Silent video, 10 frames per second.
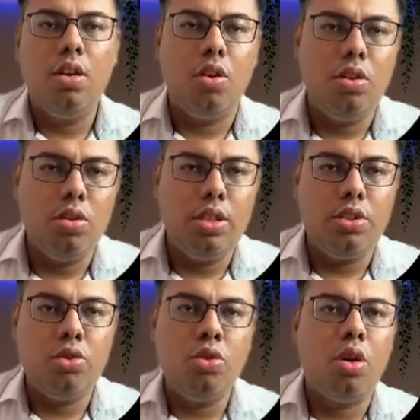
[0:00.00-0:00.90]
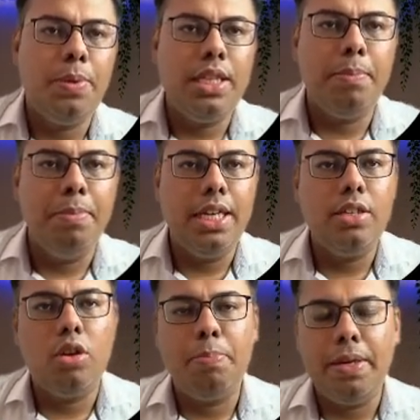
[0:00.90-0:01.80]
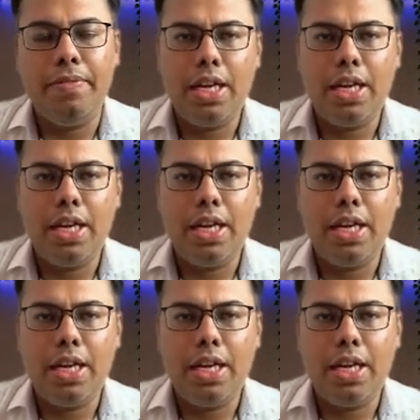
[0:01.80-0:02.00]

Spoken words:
Although this should not be in the billing.py,